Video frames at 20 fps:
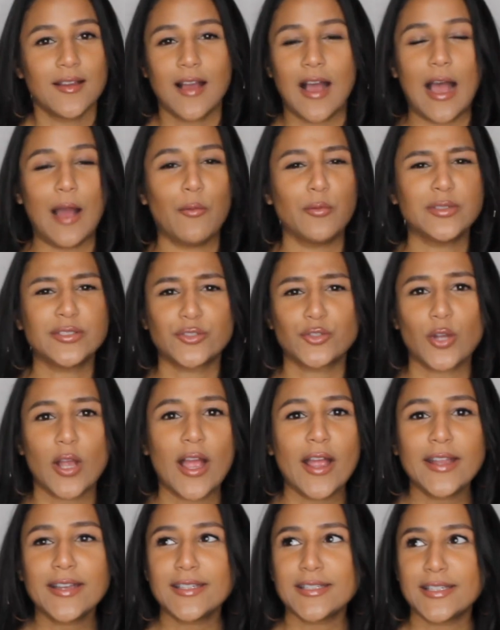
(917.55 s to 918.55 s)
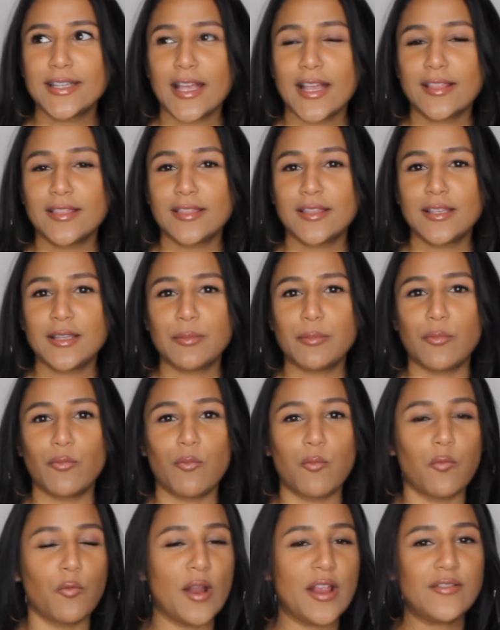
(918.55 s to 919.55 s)
I was trying to get the
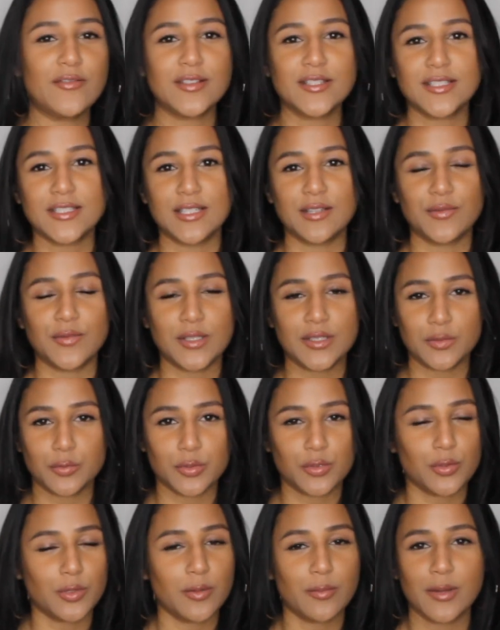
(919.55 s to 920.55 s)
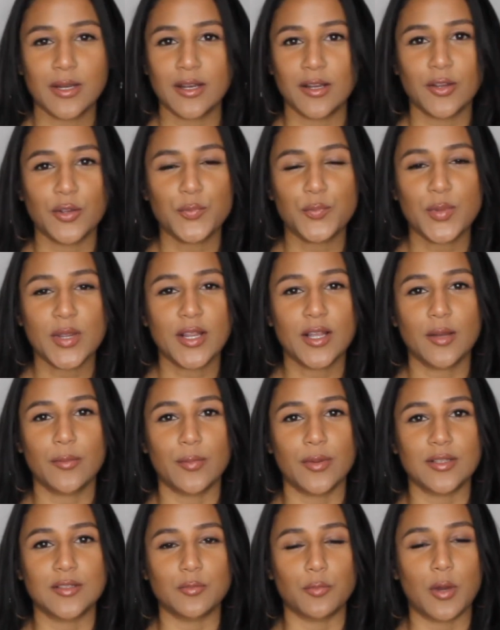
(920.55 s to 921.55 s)
Ravens defense, which would have been a good
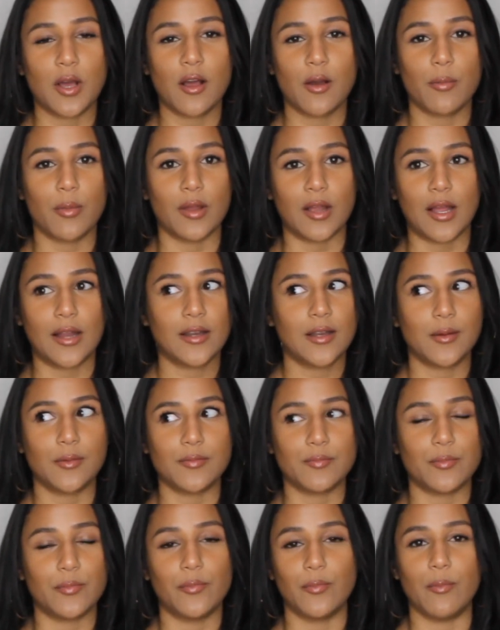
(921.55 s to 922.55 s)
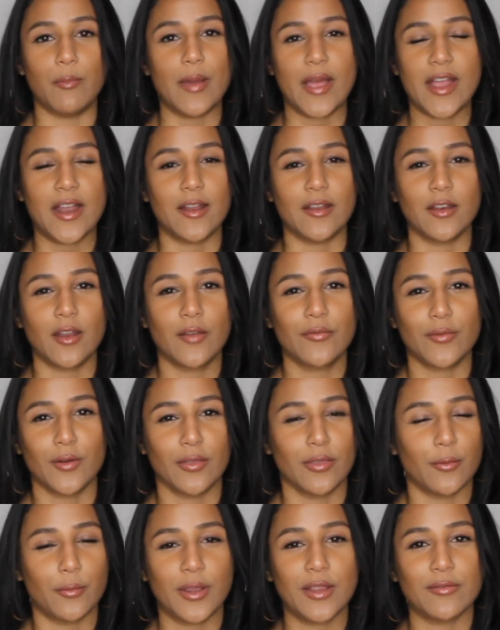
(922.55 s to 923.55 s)
pickup as well, but I didn't bet enough
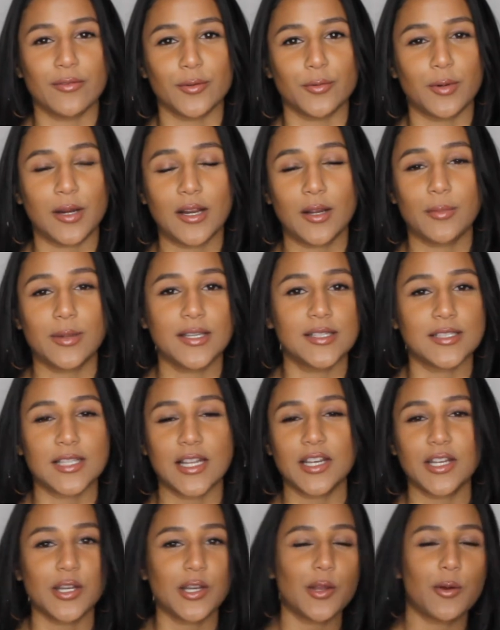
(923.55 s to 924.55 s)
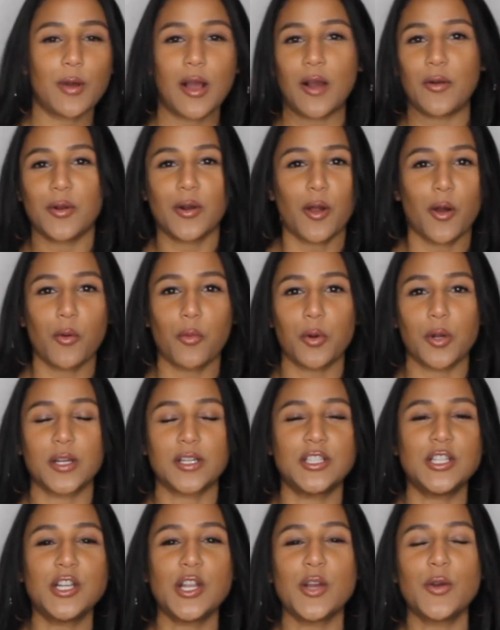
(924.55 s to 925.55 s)
on the waiver wire because I didn't know how it all
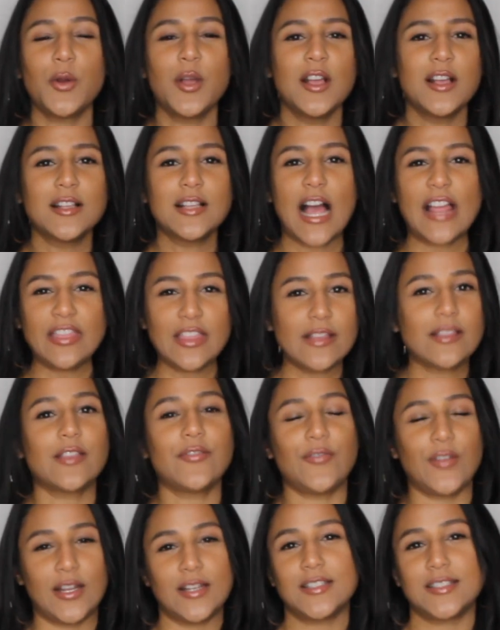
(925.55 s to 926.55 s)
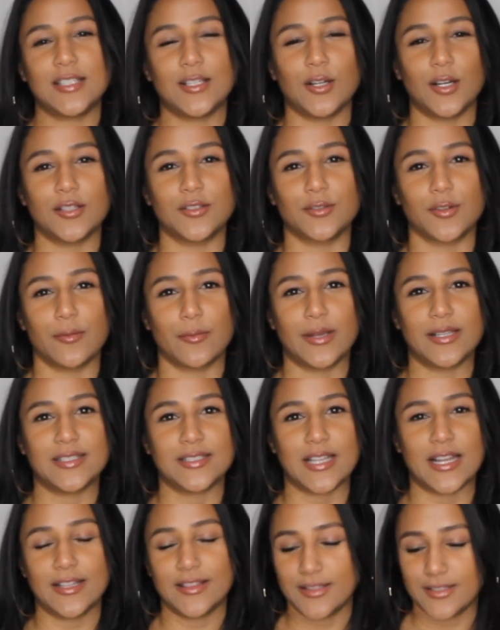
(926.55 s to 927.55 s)
worked. You know, I think the fantasy gods are on my
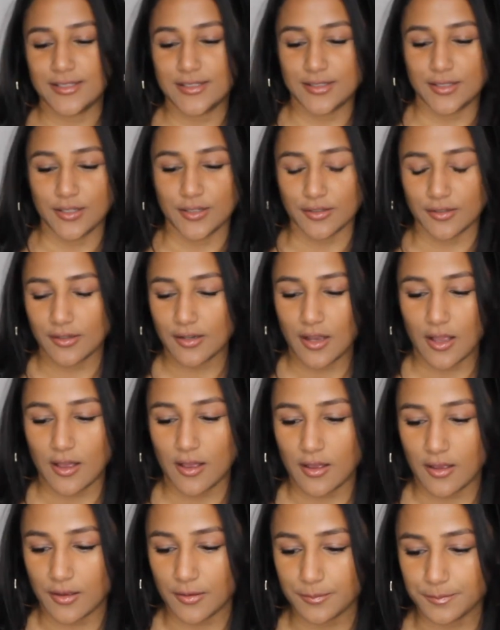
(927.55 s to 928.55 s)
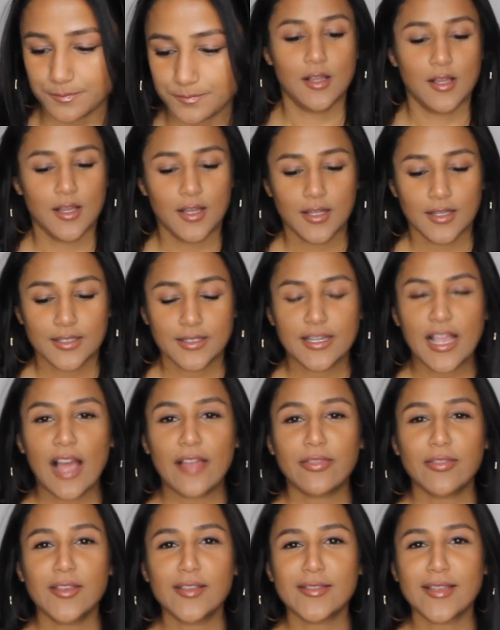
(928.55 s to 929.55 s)
side this year. Yeah,
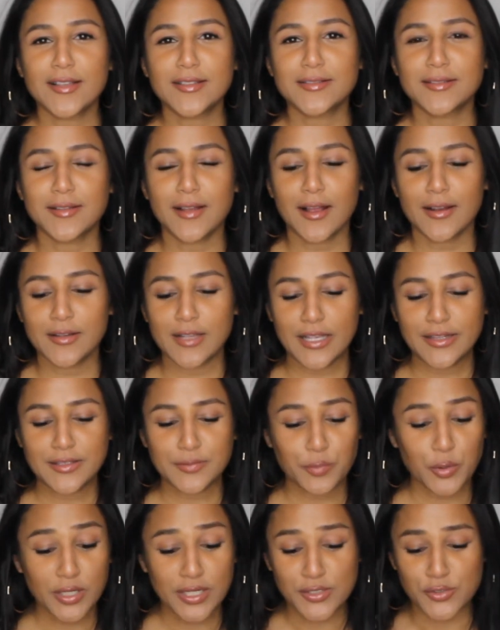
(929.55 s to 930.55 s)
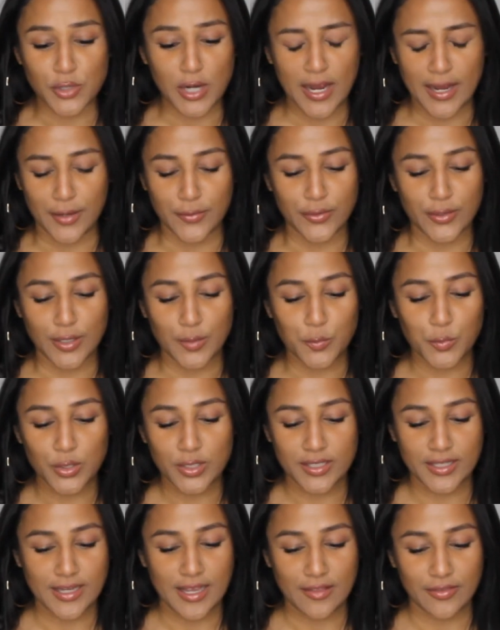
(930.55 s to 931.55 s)
I think that's kind of, it's pretty dry out there. I'm
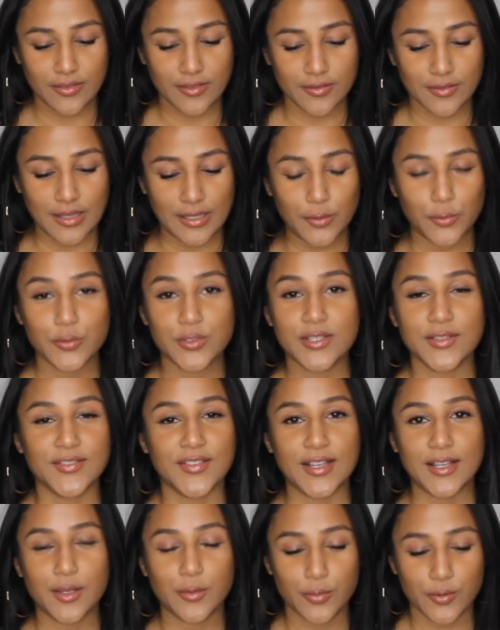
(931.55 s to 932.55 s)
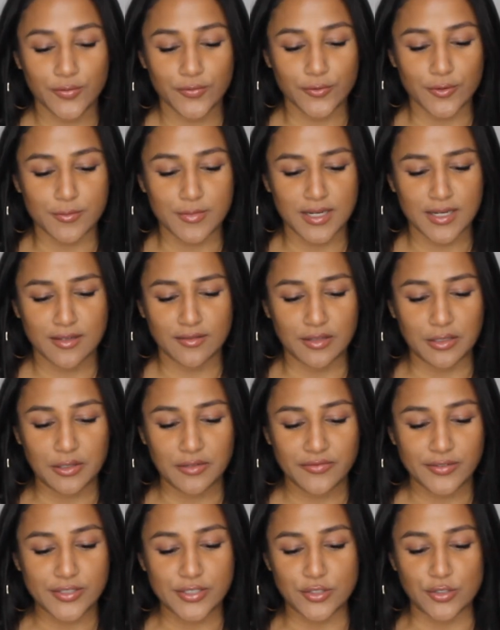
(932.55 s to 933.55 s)
looking at, like, who's available for me. Larry
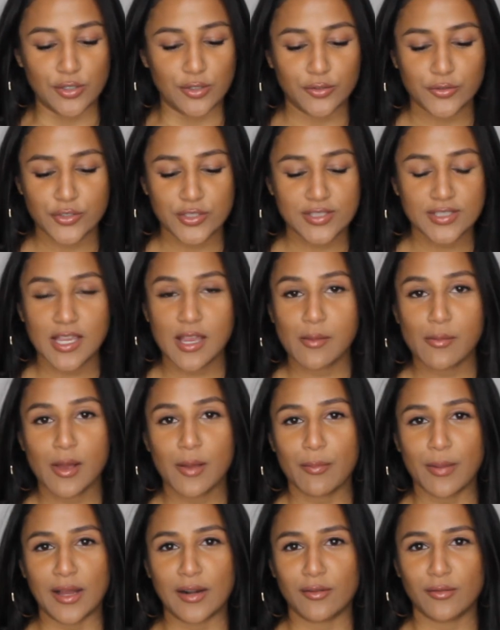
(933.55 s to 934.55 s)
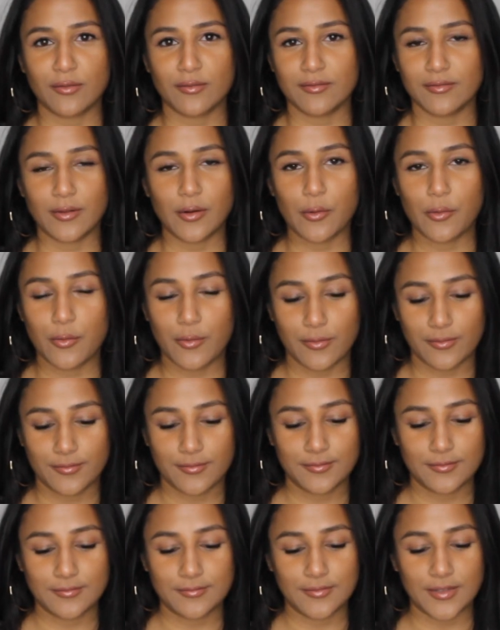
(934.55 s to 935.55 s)
Fitzgerald just came up. I don't know
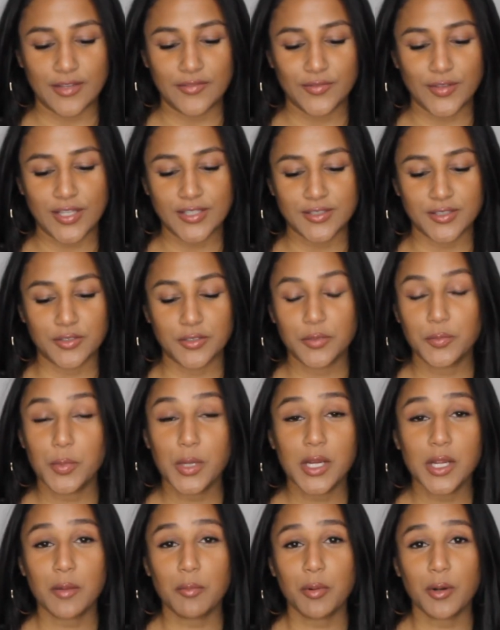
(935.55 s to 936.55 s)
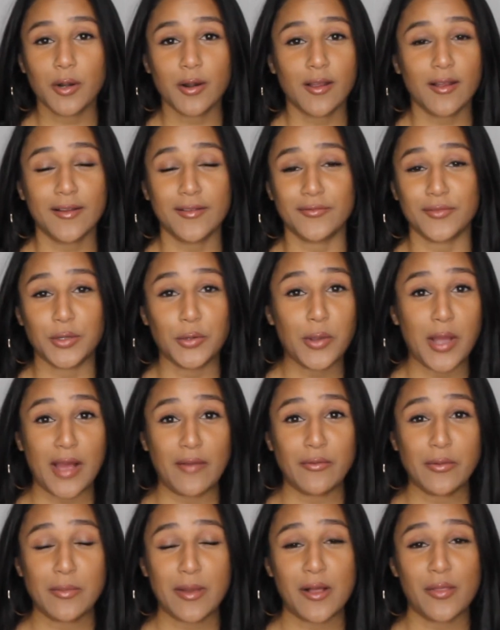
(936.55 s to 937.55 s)
if that's a good pickup or not. If you
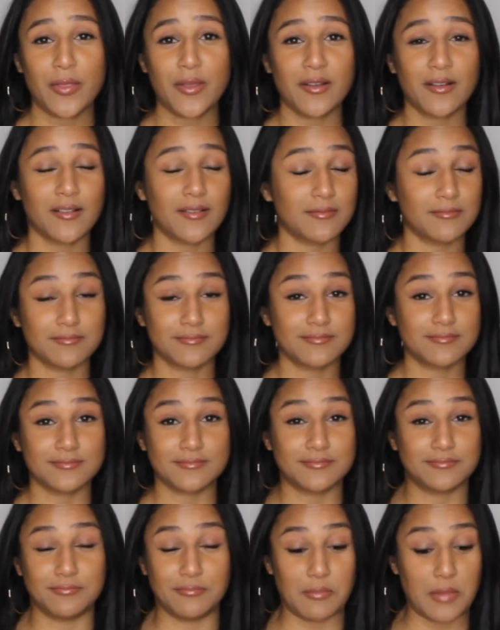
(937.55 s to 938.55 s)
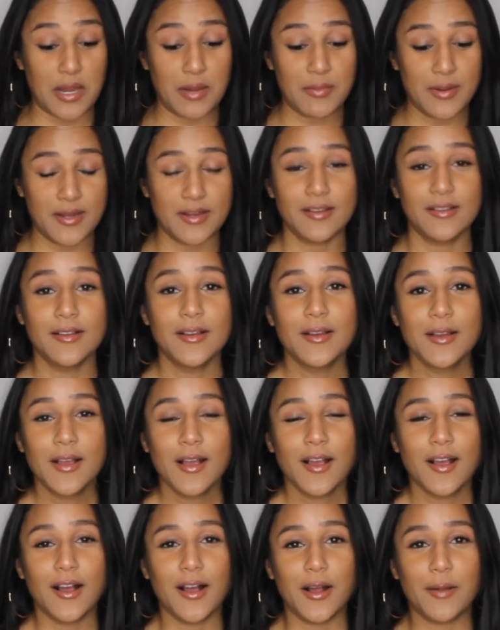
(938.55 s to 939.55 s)
have him out there, maybe.
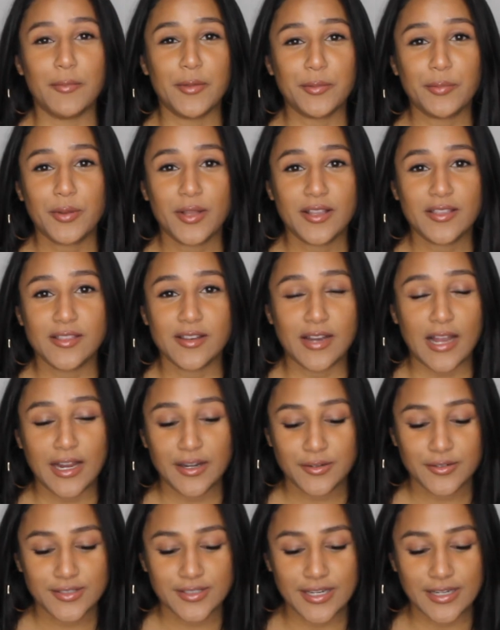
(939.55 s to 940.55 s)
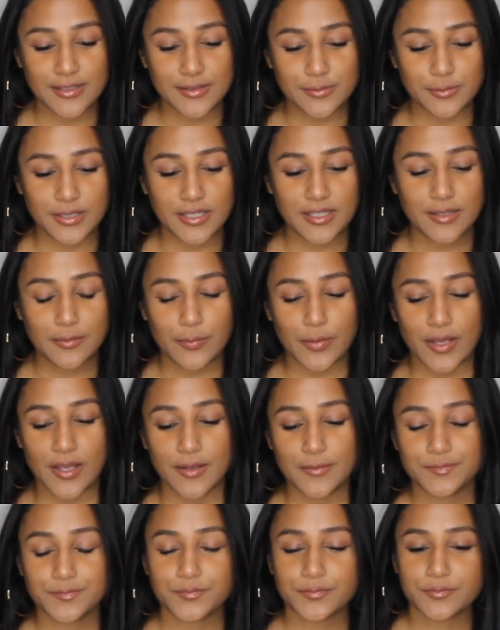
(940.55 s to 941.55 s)
They're playing the Niners next week,
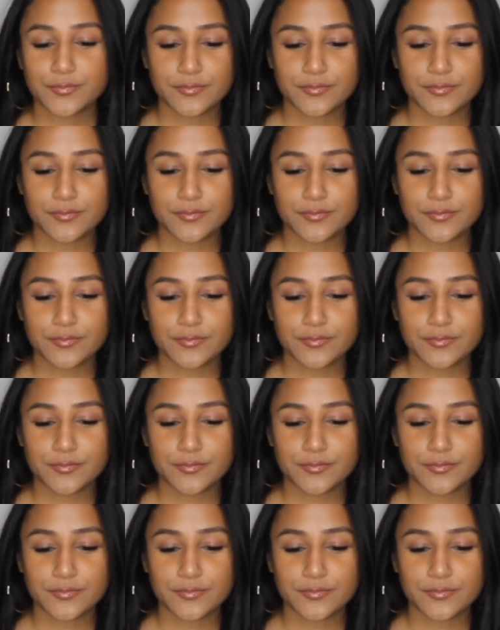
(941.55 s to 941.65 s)
but...